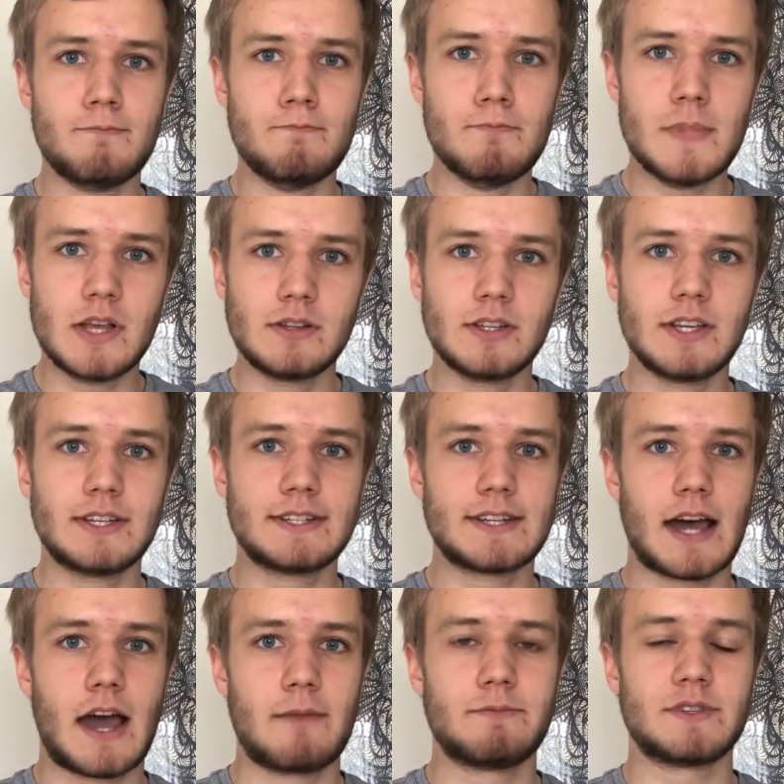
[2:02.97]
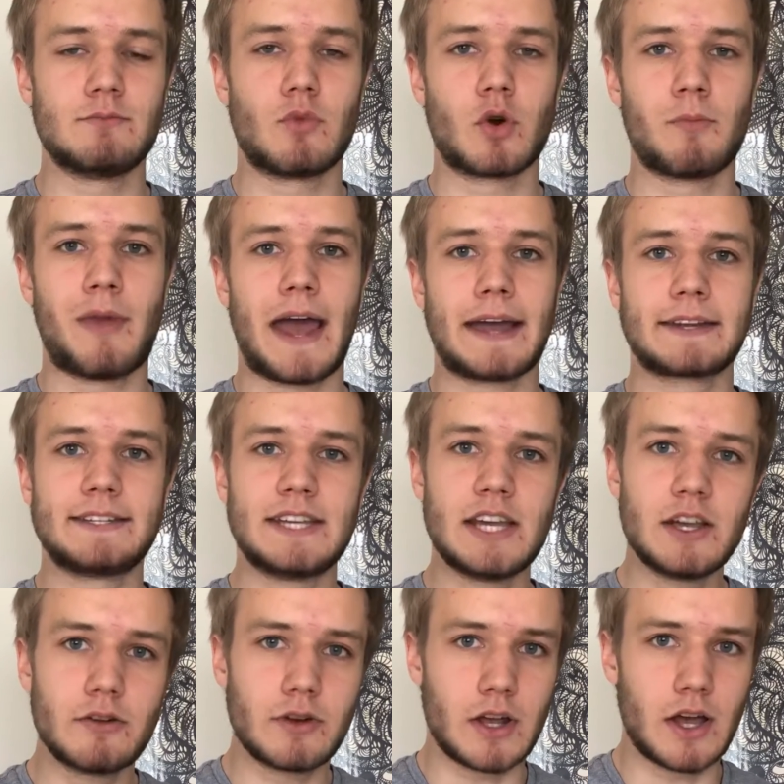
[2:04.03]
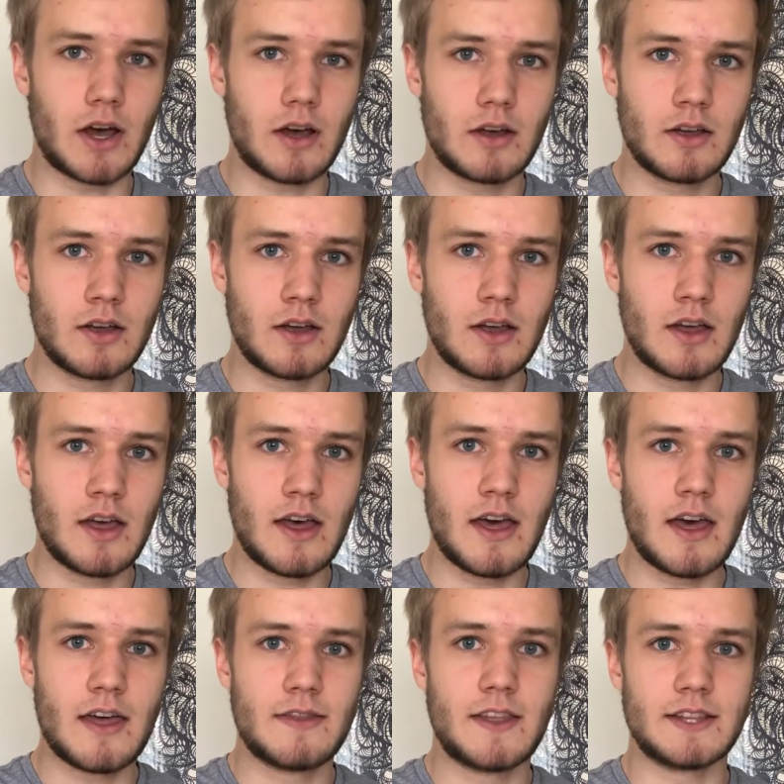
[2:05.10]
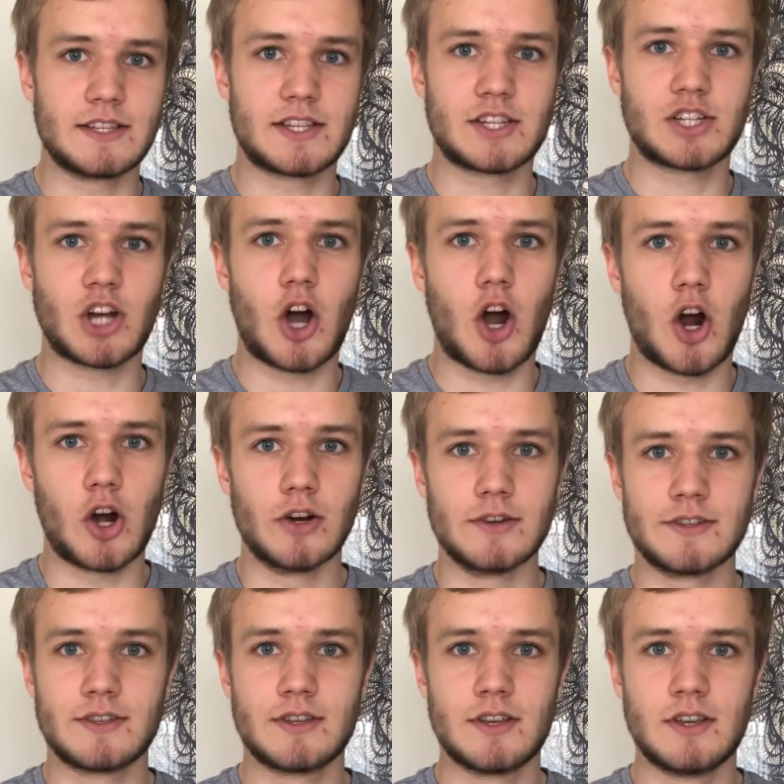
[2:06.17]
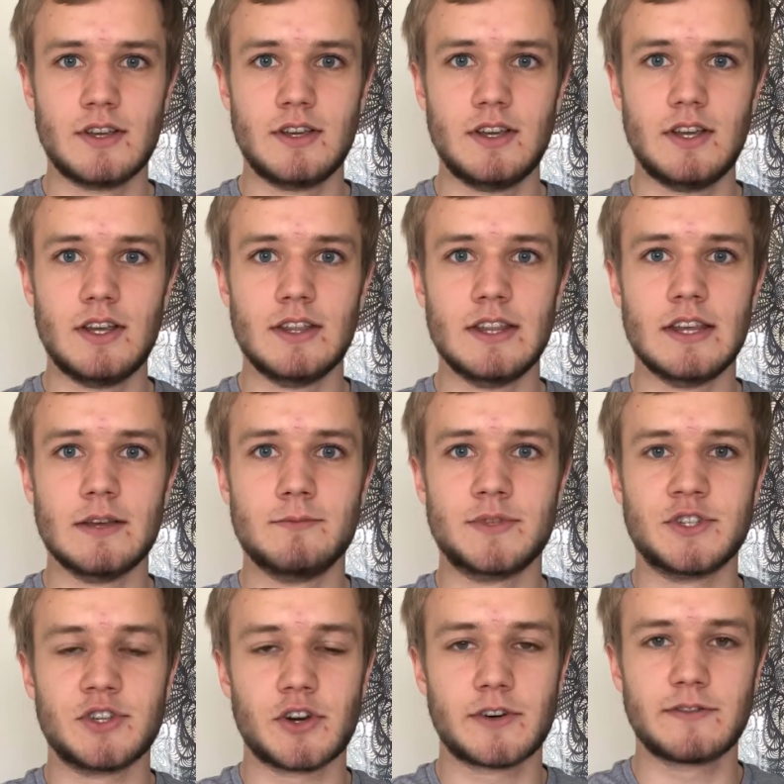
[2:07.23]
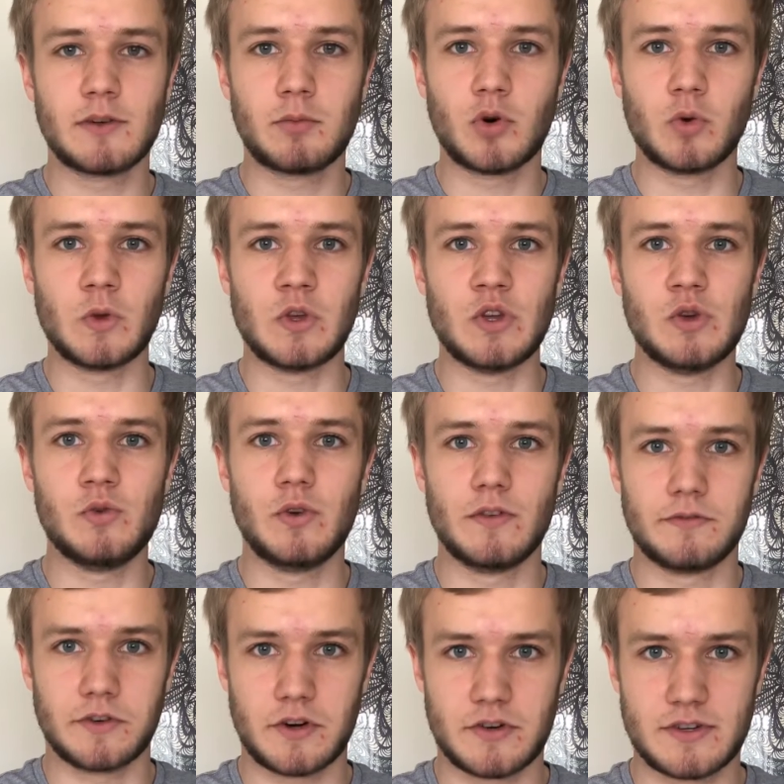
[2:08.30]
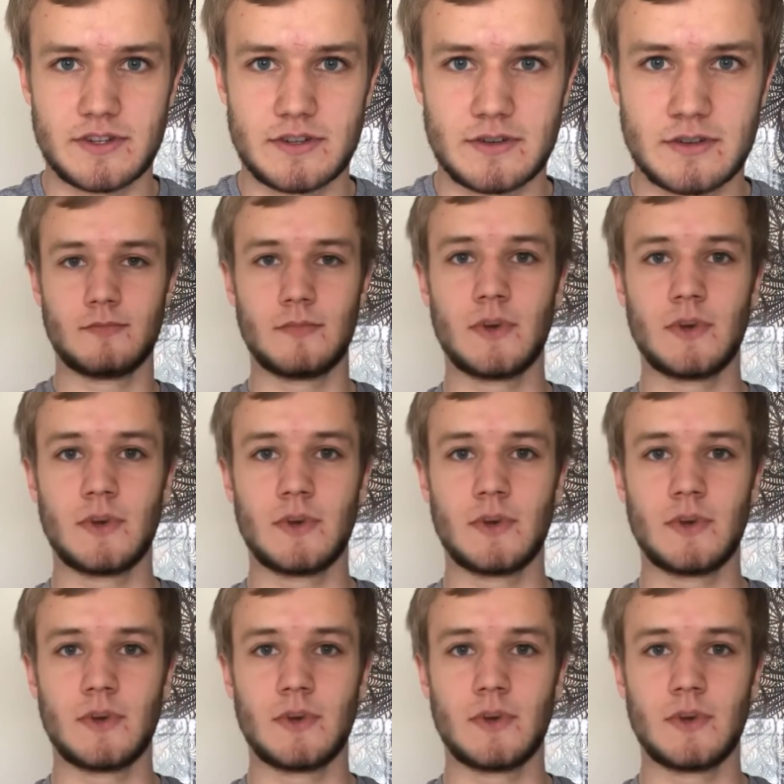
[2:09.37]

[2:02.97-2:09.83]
million times more bacteria than stars in the observable universe.